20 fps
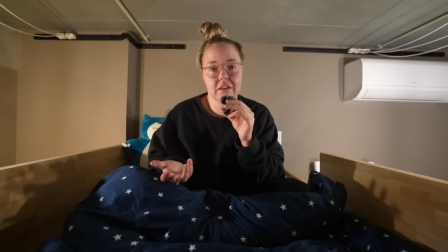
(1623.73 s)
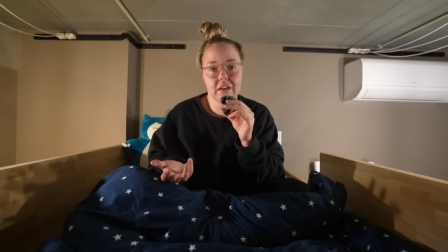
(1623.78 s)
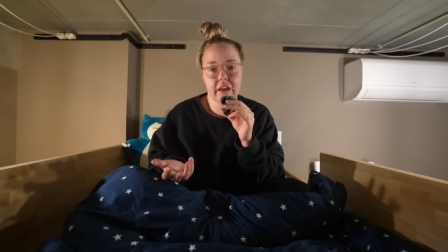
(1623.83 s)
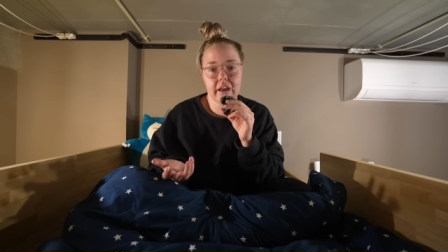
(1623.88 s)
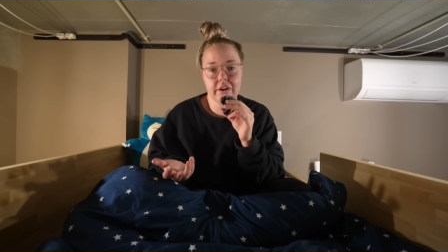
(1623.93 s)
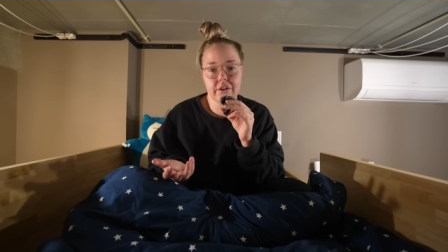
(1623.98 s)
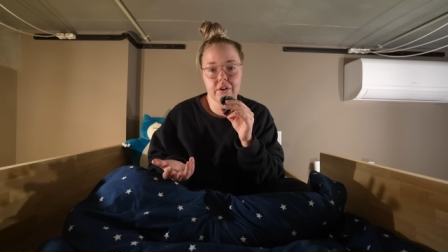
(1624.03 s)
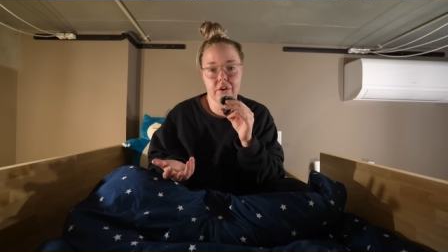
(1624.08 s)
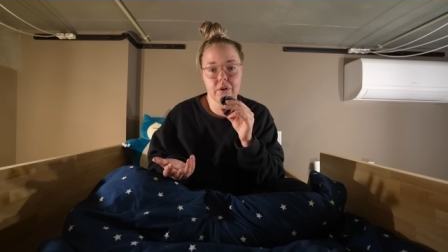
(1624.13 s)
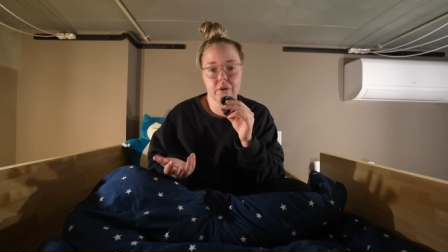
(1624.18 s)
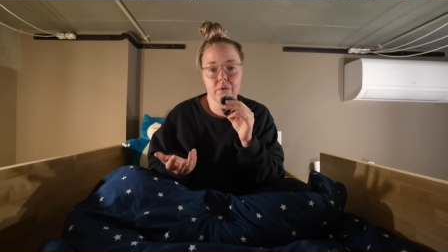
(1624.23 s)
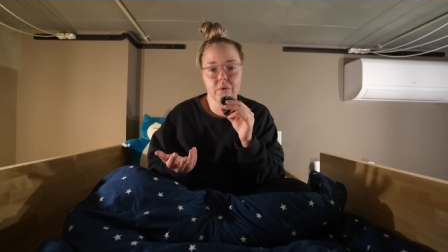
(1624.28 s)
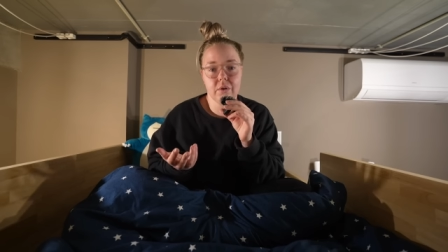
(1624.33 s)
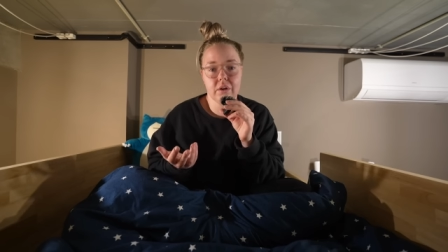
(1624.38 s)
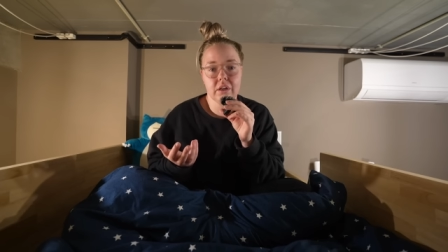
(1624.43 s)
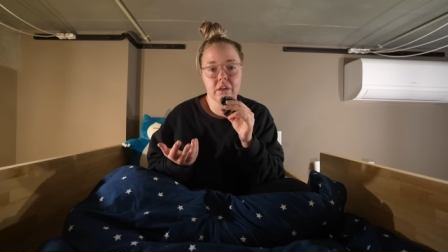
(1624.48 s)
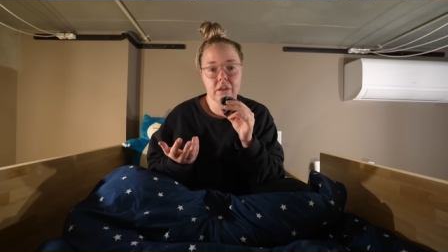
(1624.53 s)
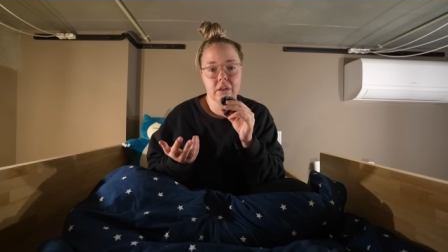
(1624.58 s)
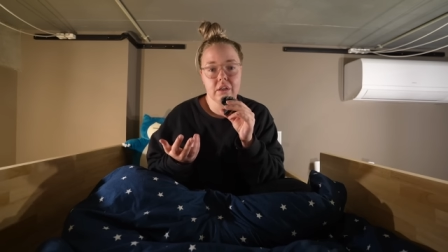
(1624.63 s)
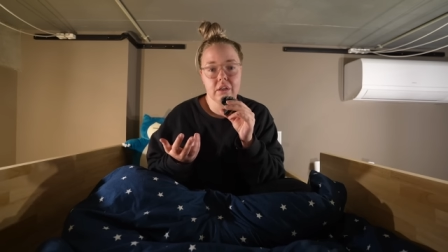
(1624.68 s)
I know
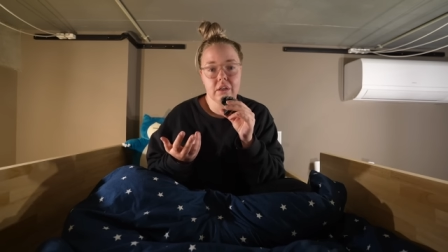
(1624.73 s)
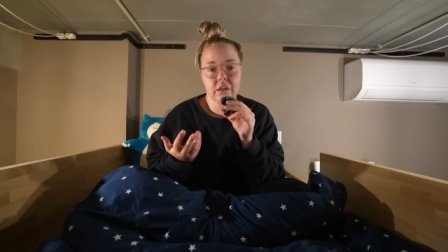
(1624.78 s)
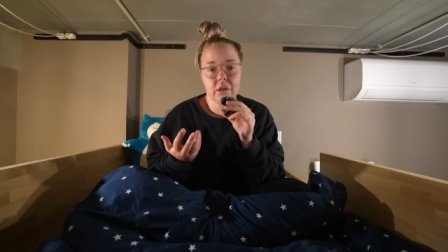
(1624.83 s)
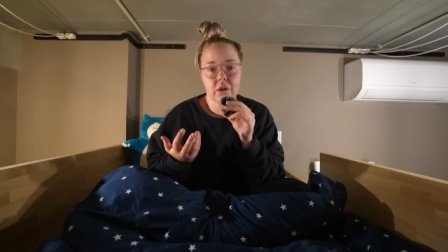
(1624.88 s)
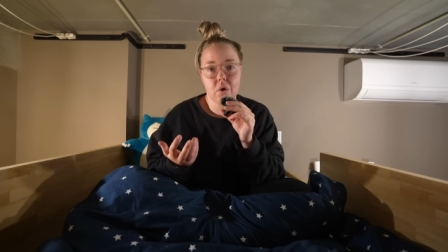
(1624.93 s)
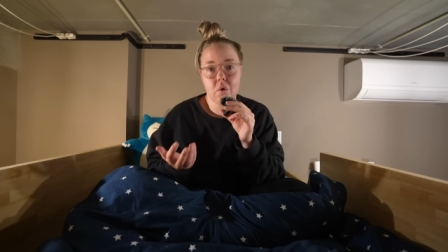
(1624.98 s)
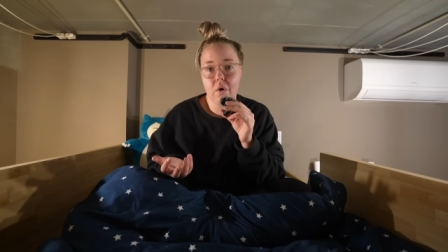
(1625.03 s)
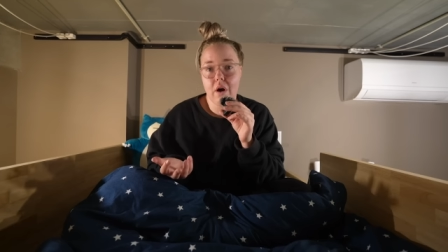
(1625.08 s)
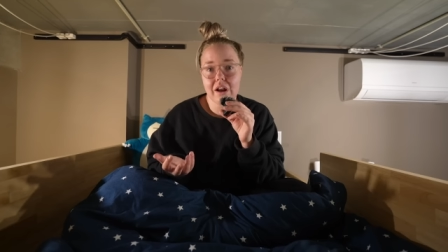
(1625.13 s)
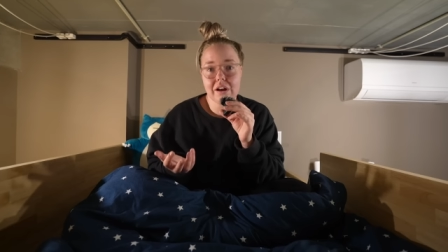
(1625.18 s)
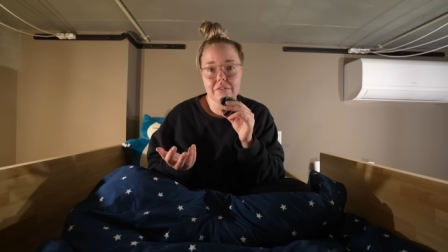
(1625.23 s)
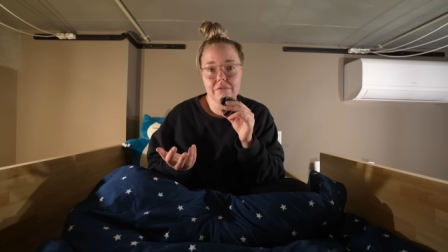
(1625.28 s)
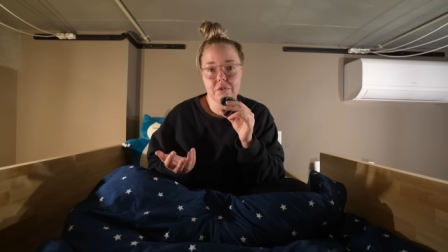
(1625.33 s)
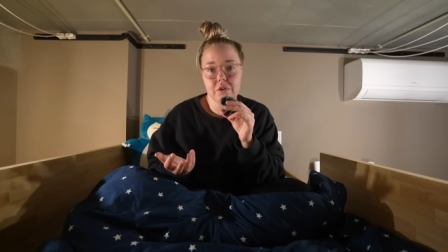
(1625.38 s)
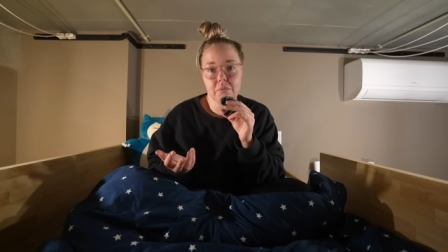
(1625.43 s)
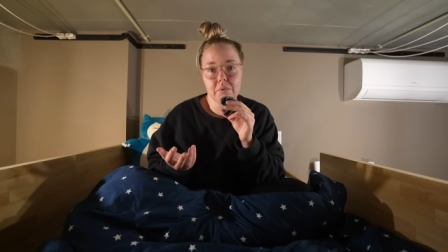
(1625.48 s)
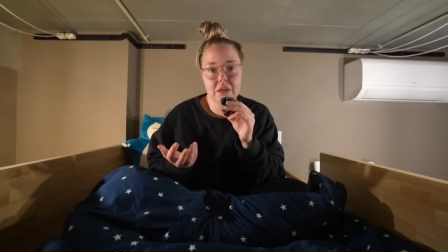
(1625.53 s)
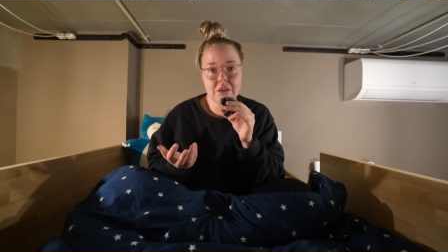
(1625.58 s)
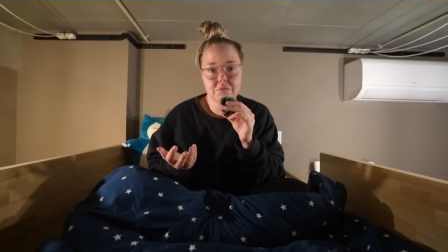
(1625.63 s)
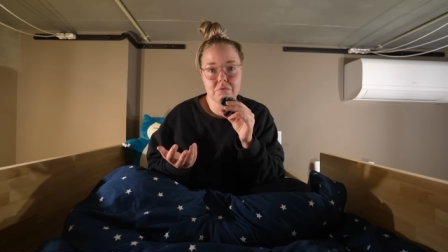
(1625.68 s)
quite a
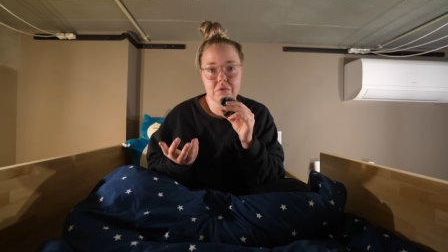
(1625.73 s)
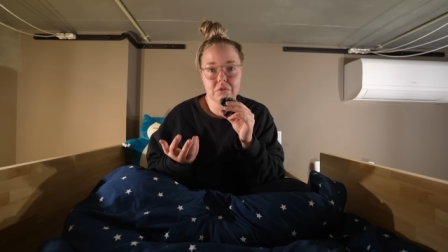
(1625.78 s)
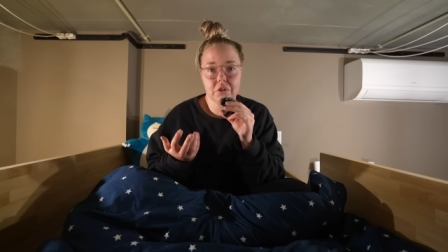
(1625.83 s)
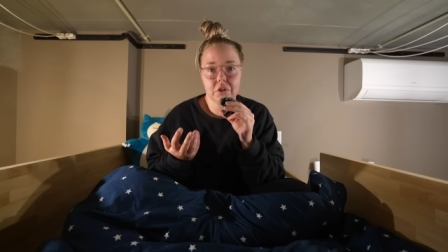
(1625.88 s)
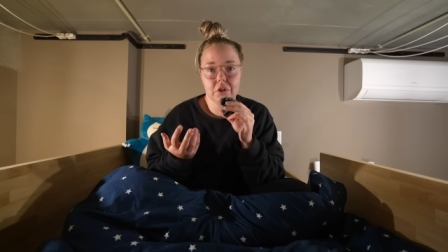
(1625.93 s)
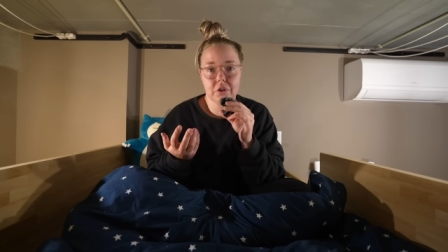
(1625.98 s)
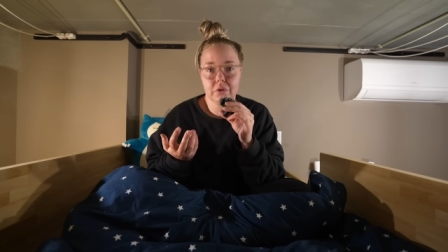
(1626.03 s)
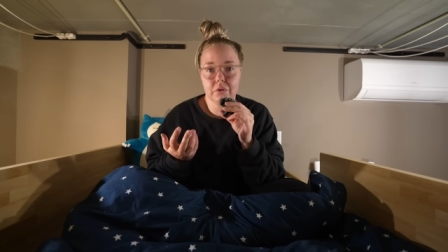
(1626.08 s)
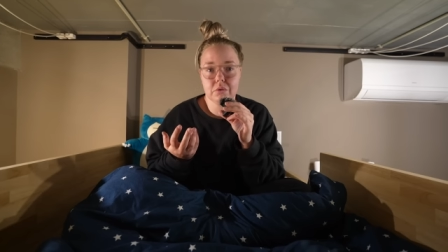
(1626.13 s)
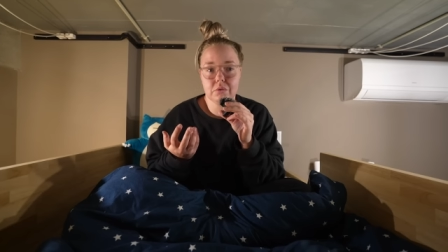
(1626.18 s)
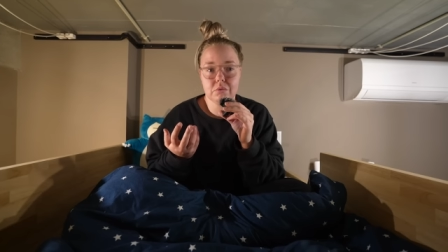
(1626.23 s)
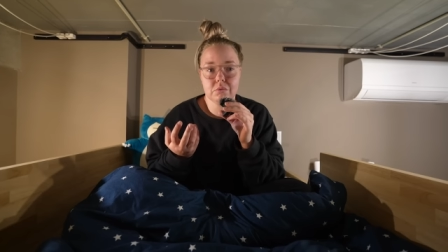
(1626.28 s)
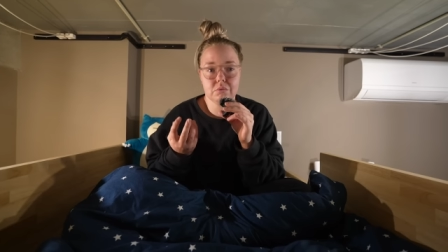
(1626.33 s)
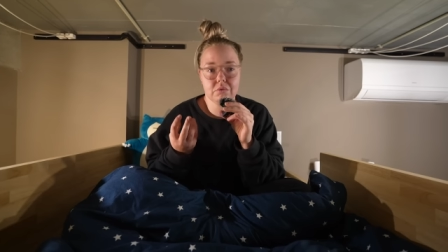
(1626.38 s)
few people who